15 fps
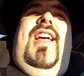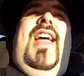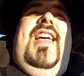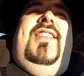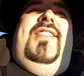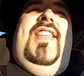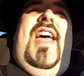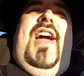
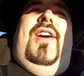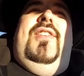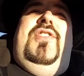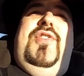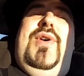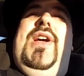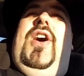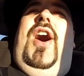is there
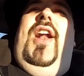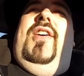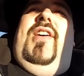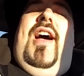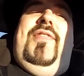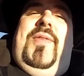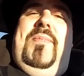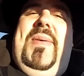doing
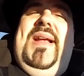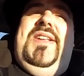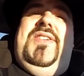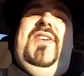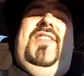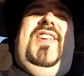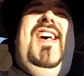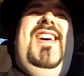autographs and
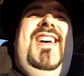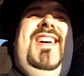pictures.